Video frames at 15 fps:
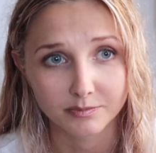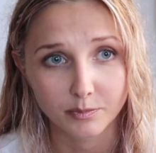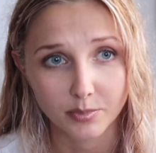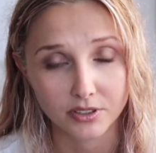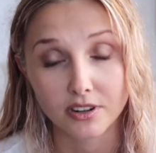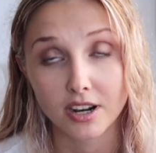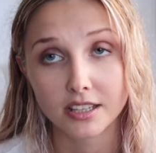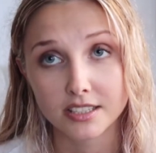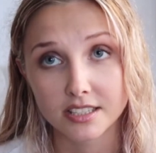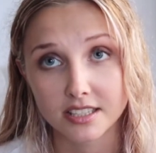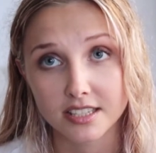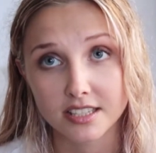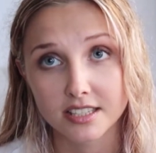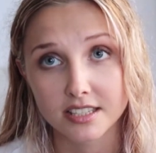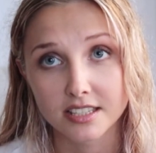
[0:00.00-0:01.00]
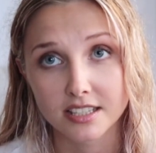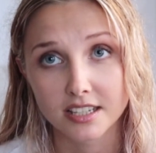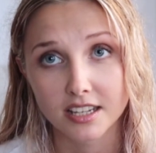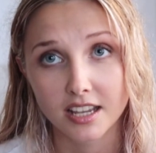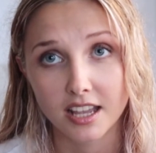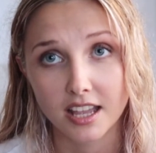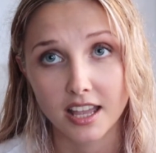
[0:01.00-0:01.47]
paralysis.
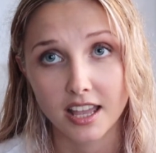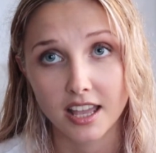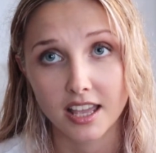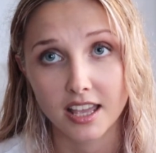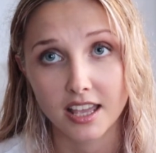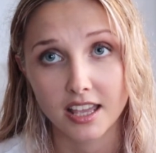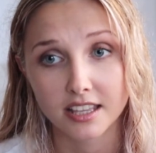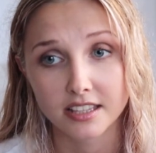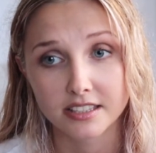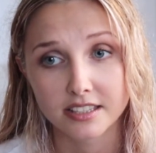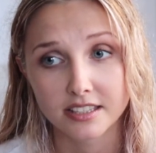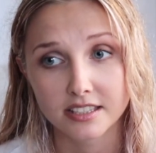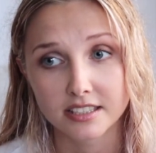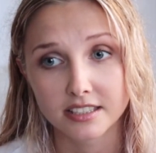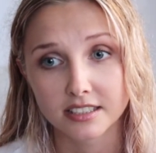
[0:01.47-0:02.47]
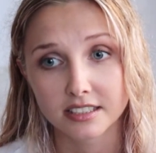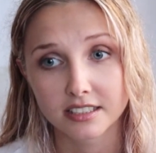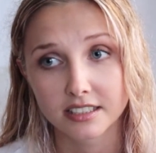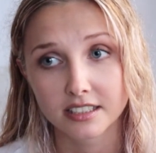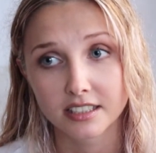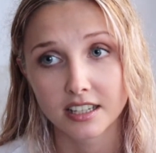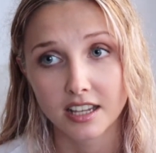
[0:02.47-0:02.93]
And
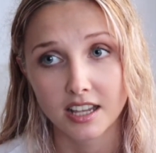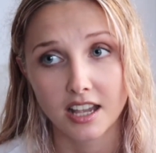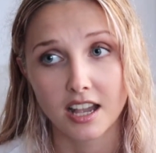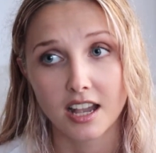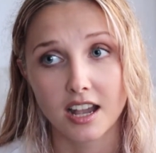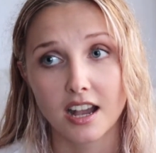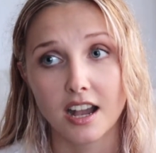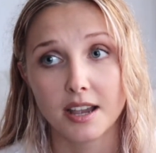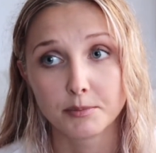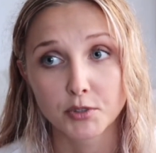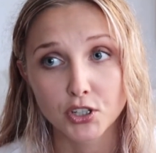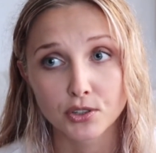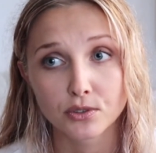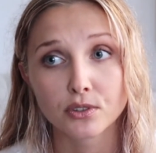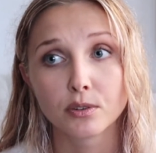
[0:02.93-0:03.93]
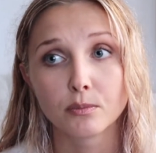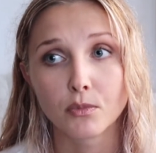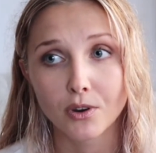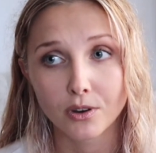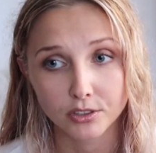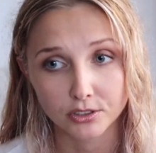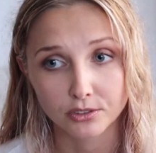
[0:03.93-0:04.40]
I'm sure
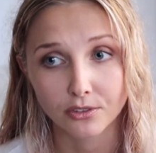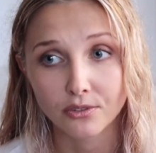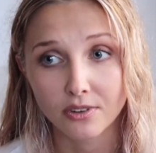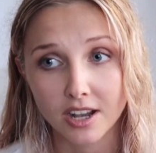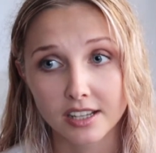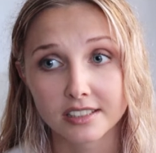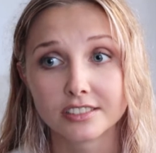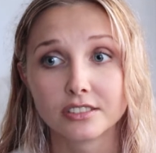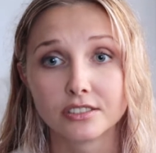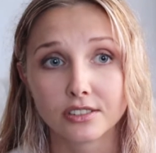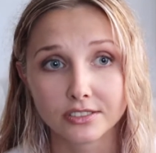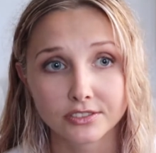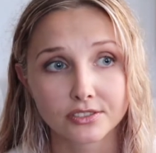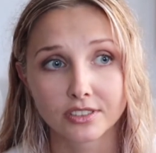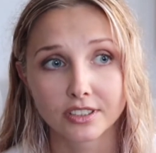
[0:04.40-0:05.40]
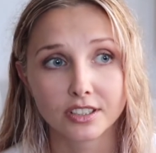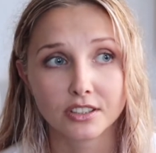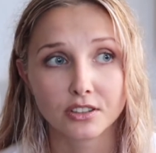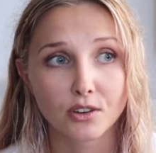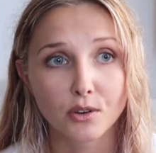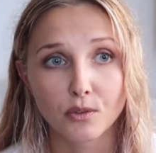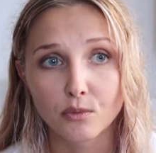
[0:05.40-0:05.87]
most of us don't really
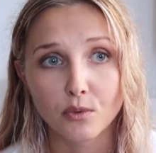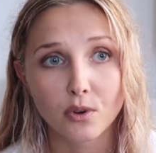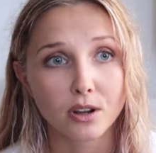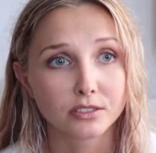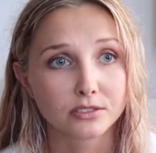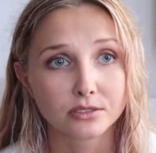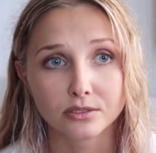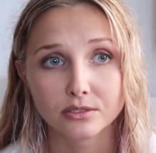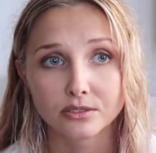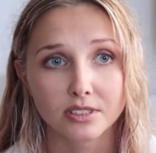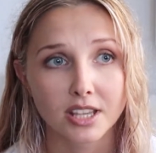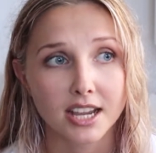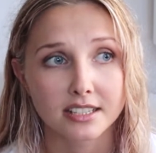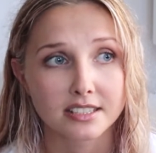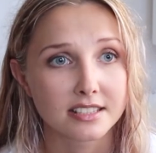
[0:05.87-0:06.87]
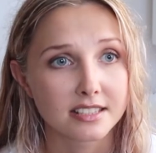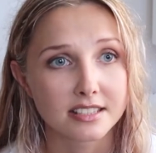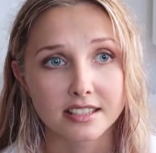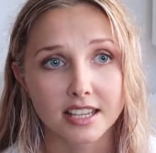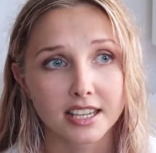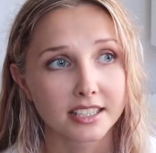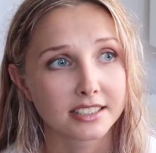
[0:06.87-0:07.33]
know what to do next. It's
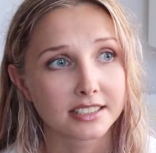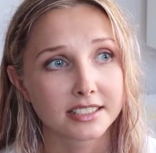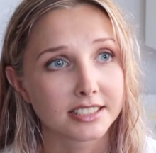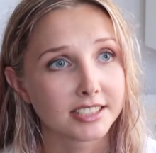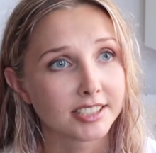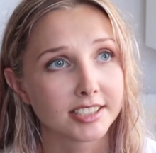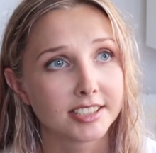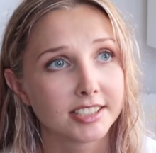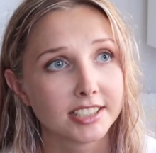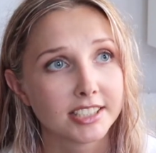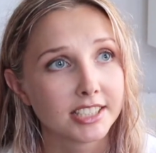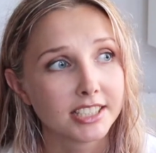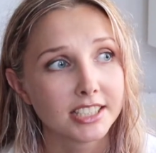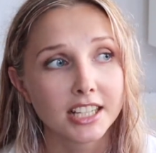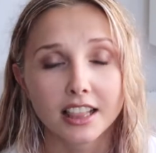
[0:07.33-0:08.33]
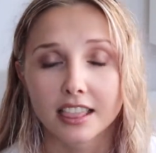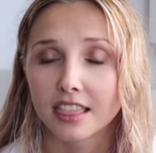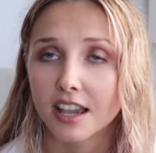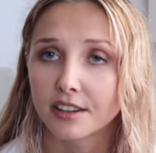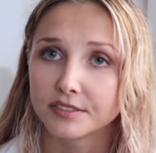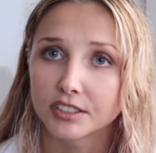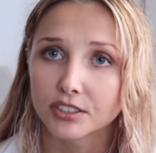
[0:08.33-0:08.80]
like
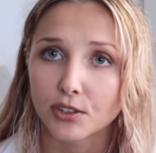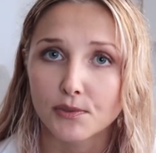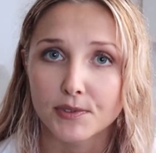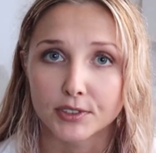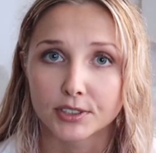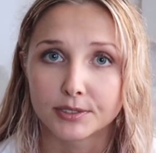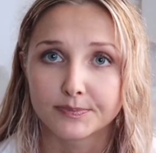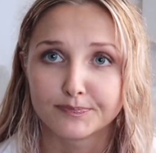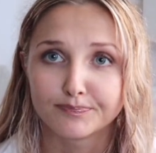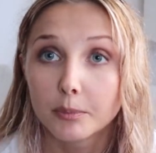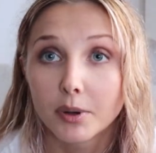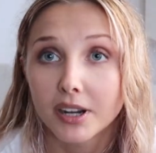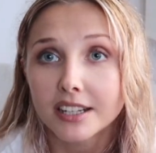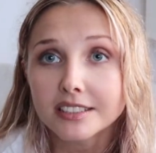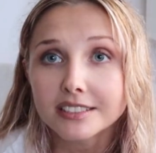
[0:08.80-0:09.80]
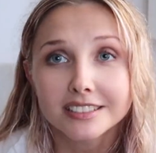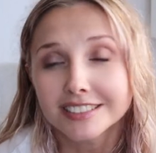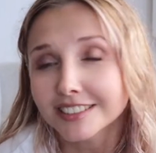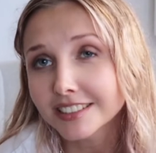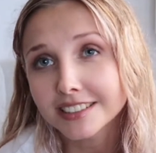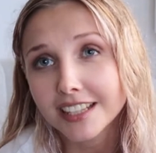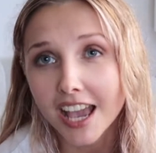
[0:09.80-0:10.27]
life is over. But
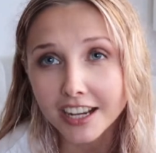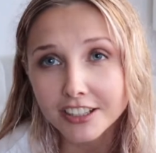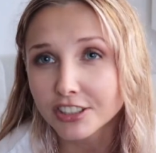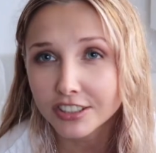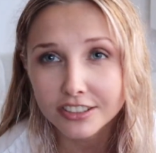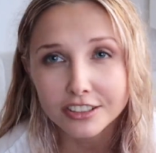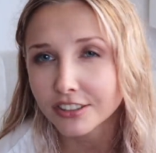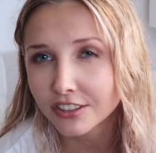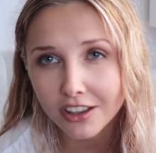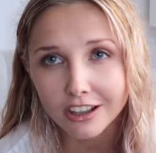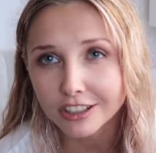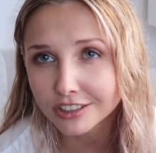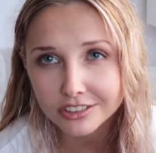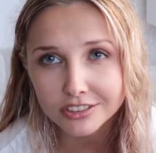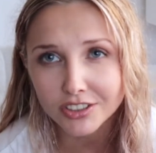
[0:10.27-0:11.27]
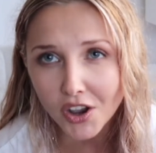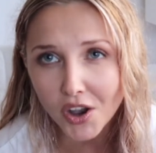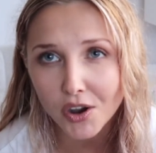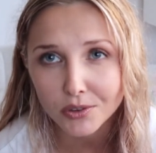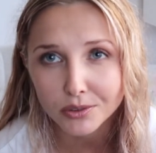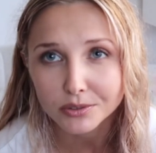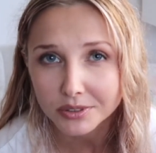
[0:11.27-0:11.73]
it's actually not
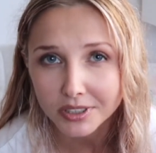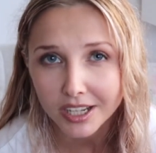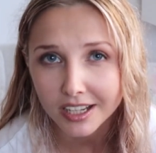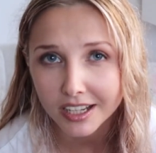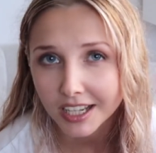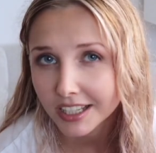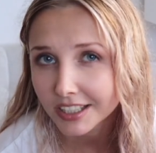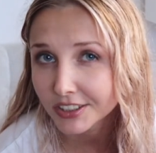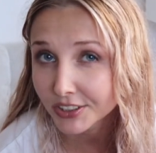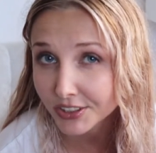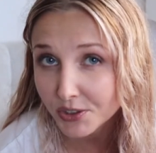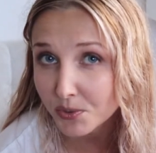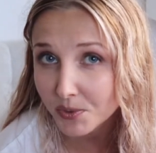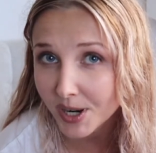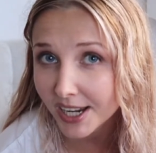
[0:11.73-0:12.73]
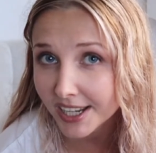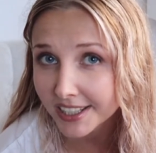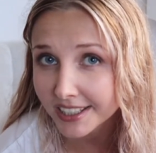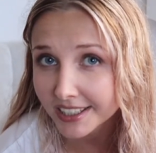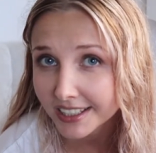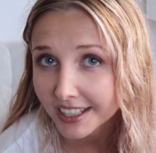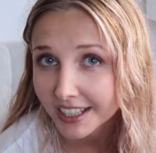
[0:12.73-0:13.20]
so. You know why?